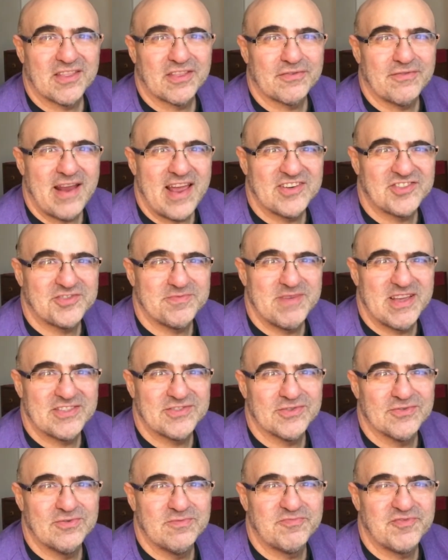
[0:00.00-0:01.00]
thrash
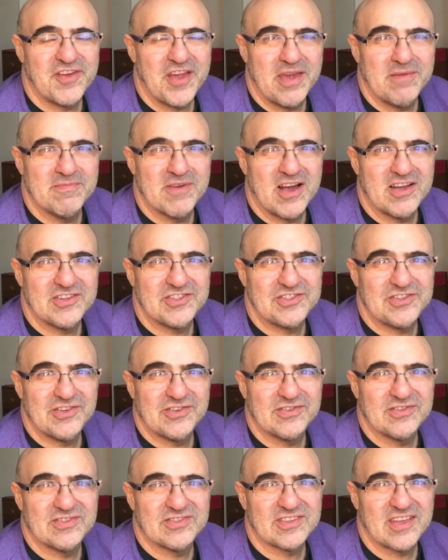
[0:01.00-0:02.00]
metal pretty much, you
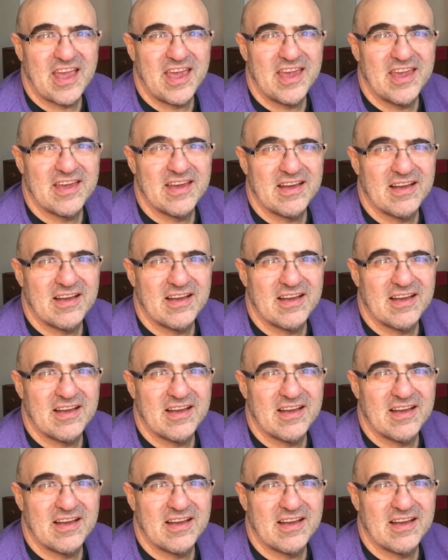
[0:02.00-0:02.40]
could say.